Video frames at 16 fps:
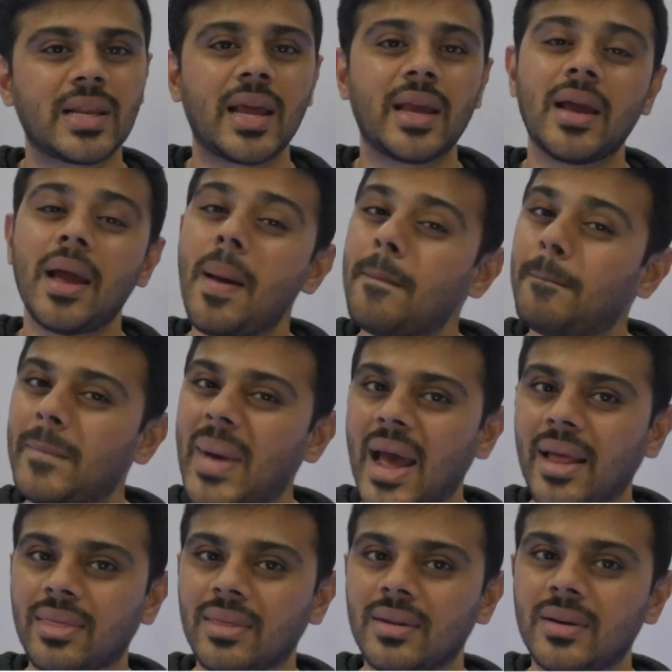like
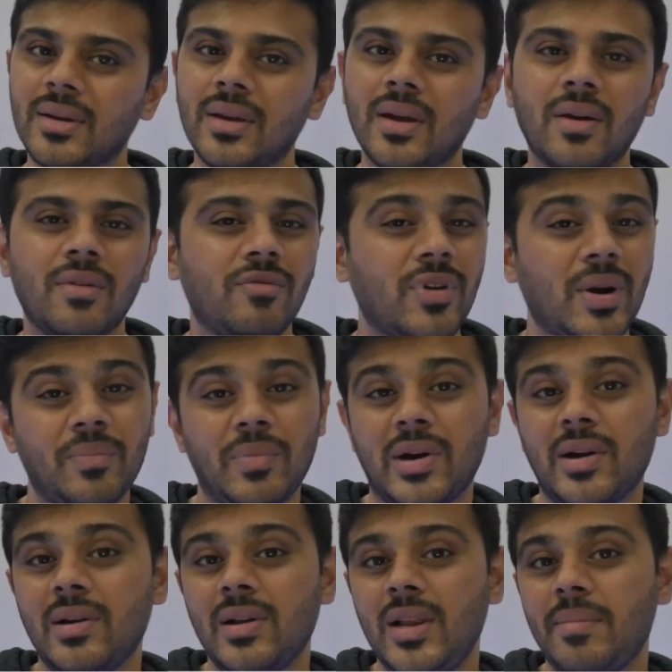math, from
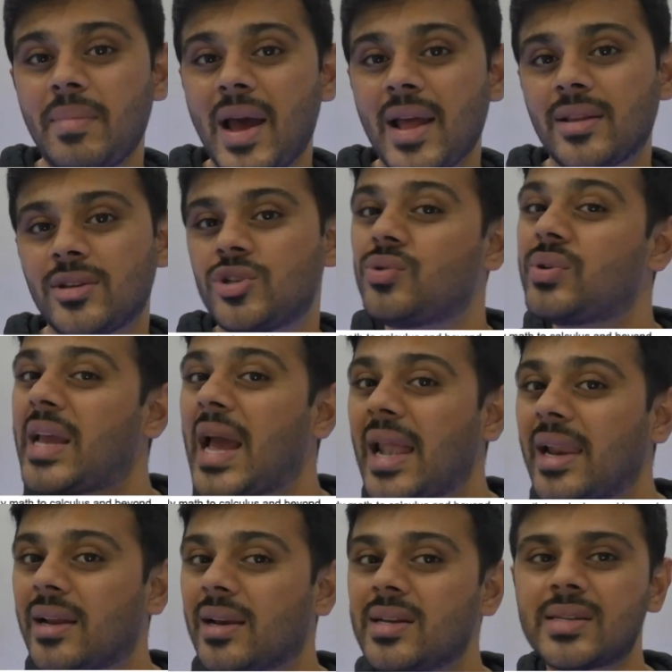early math to
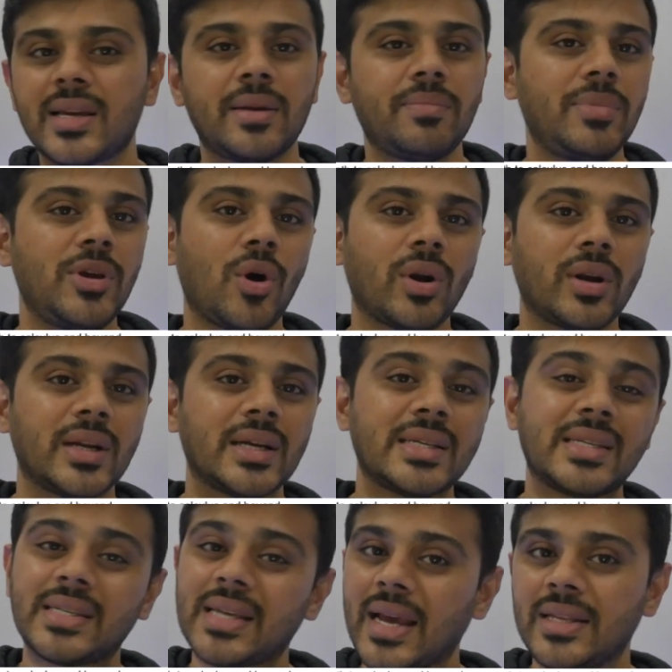calculus and beyond,
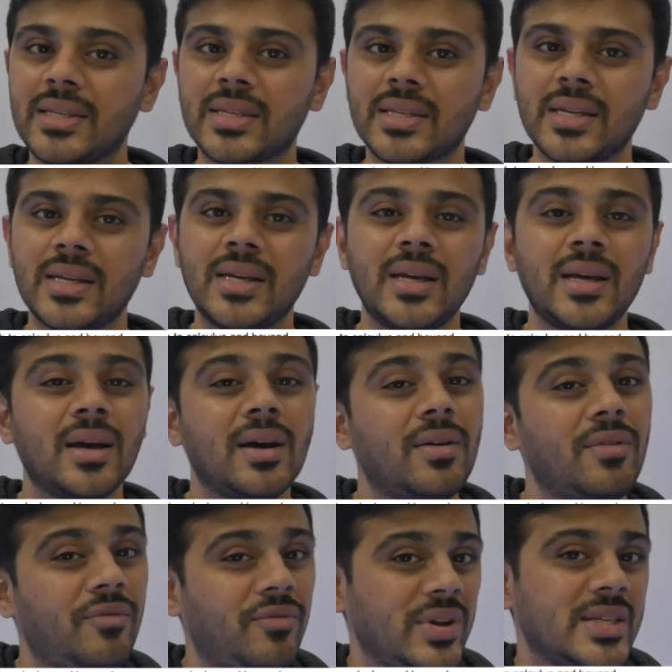science,
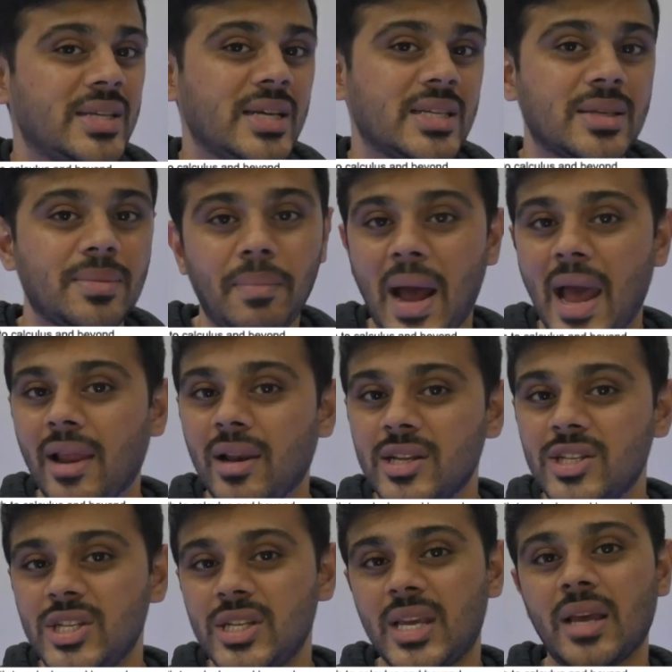physics,
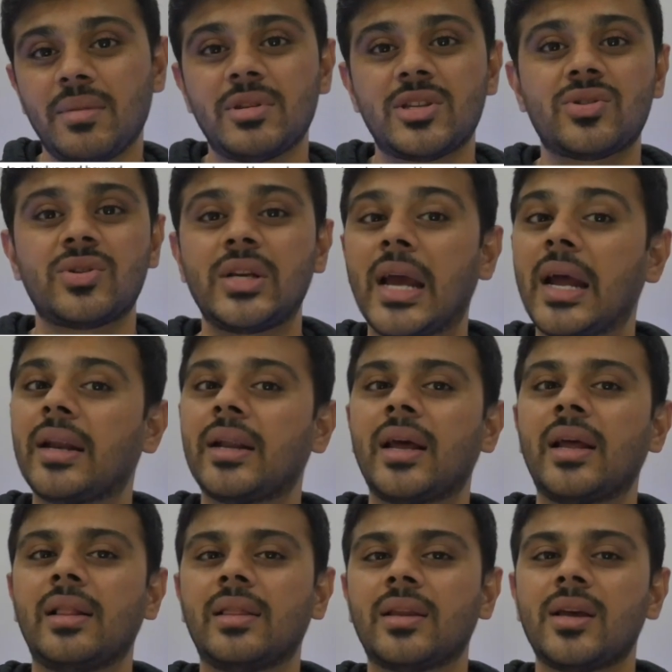biology, chemistry and
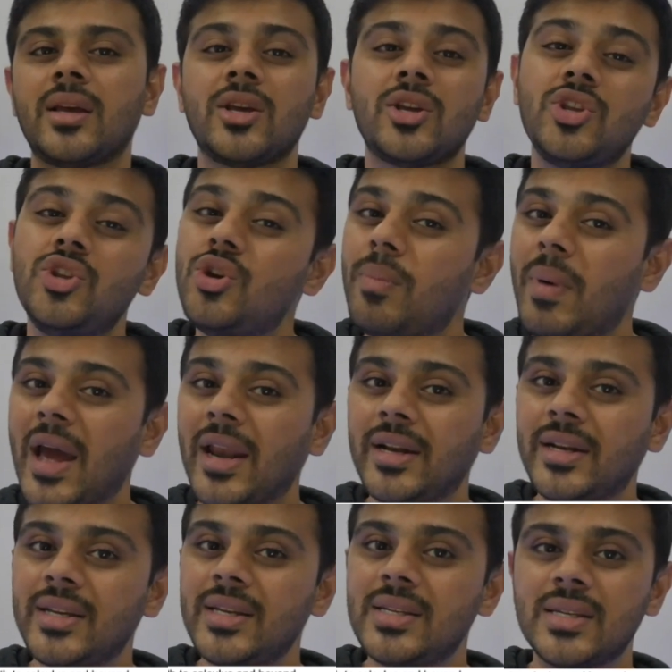health,
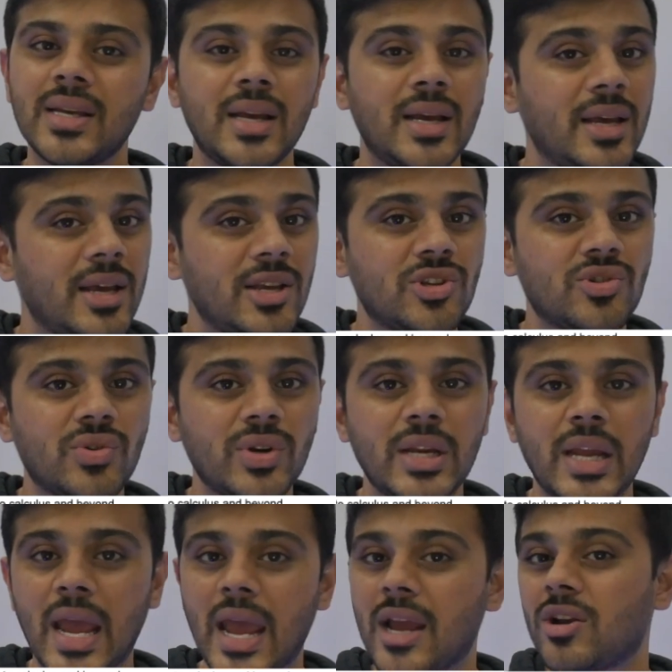humanities,
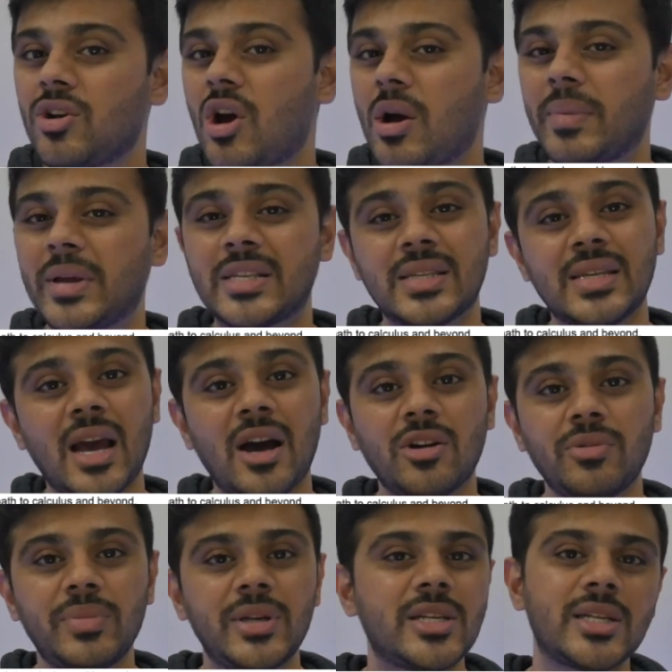history, economics,
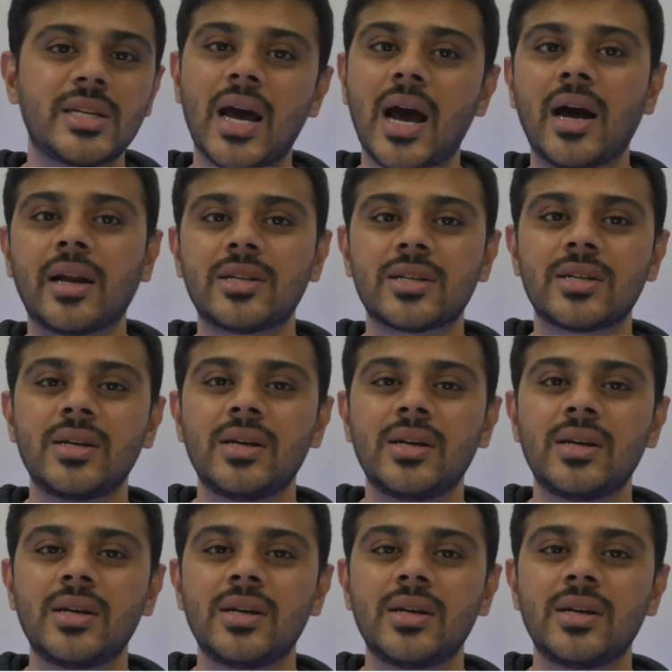government and art,